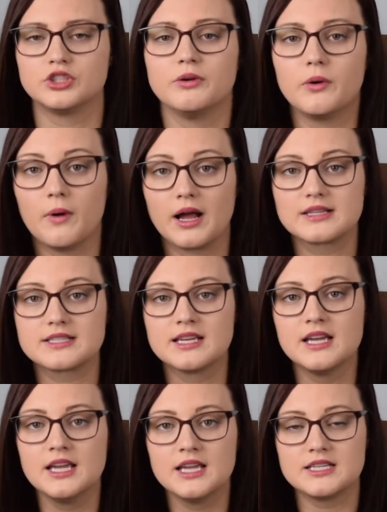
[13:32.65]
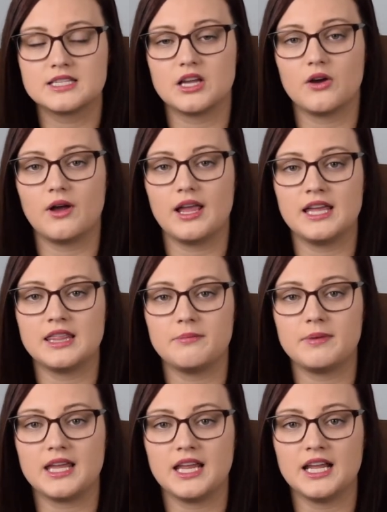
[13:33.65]
at once. So in the
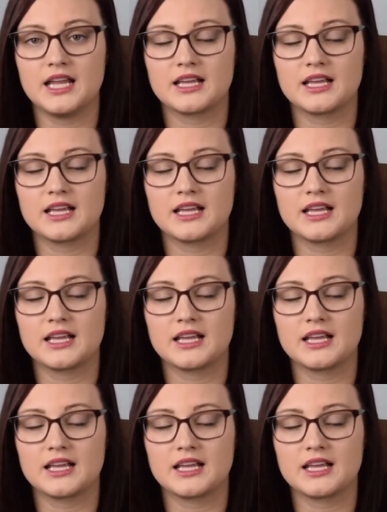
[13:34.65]
beginning,